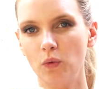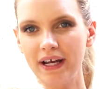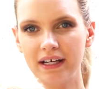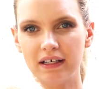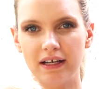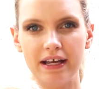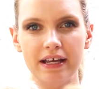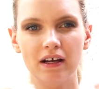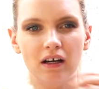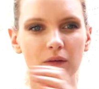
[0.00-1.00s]

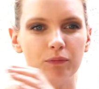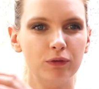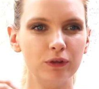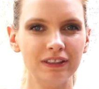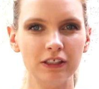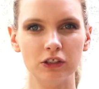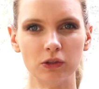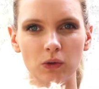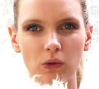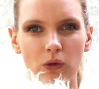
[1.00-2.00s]
weirdly, I'm pretty
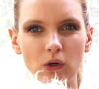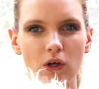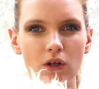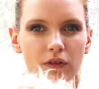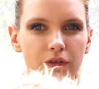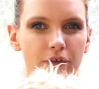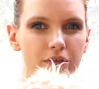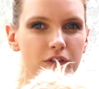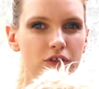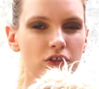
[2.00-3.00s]
sure
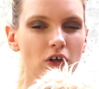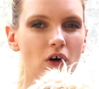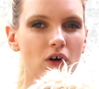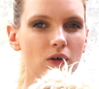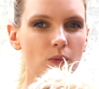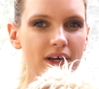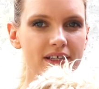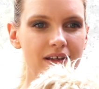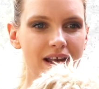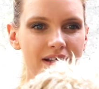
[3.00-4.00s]
that the dog
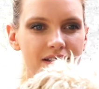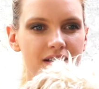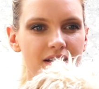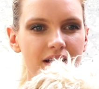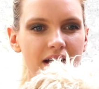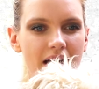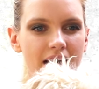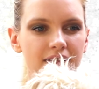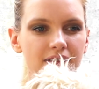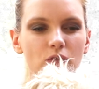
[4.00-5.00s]
weighs less than the
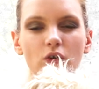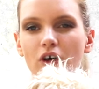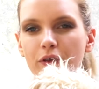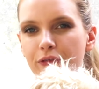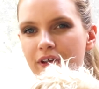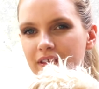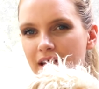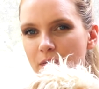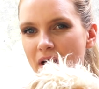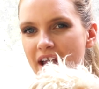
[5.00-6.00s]
cat, or I think
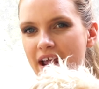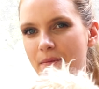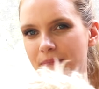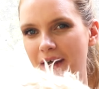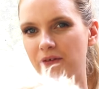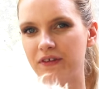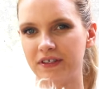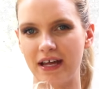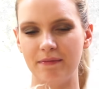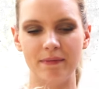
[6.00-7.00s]
weigh about the
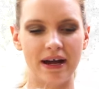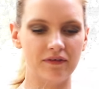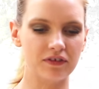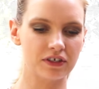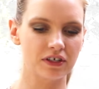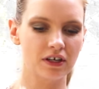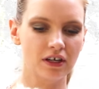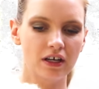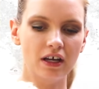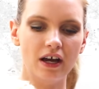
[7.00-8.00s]
same amount.
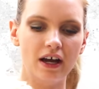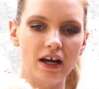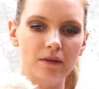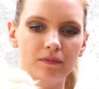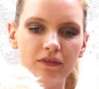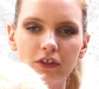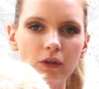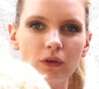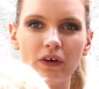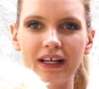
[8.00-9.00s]
Um,
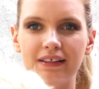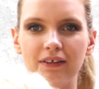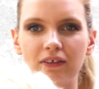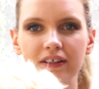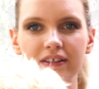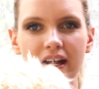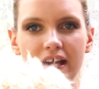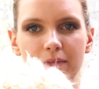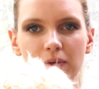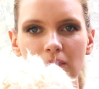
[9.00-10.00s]
you're not getting on the
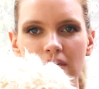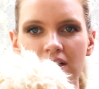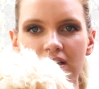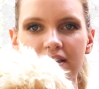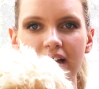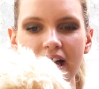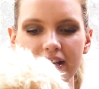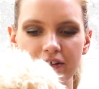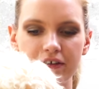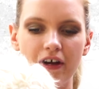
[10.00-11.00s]
table. There
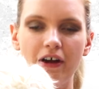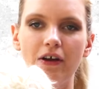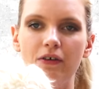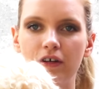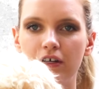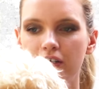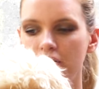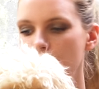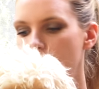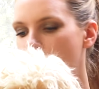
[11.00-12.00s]
you go.
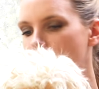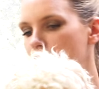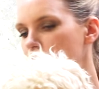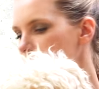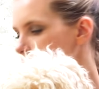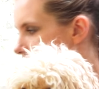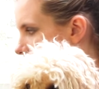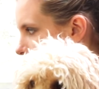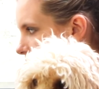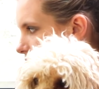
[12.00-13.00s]
You pose.
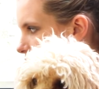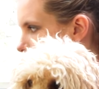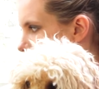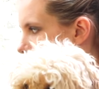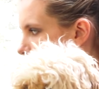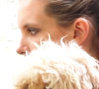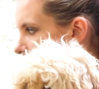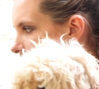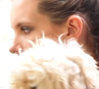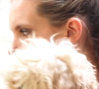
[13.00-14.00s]
Would you like me to
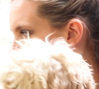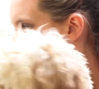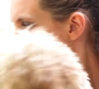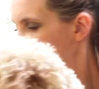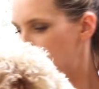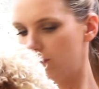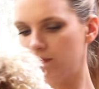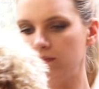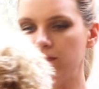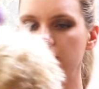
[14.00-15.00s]
brush you?
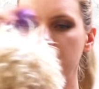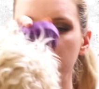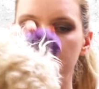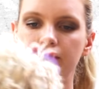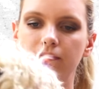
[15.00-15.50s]
Mm?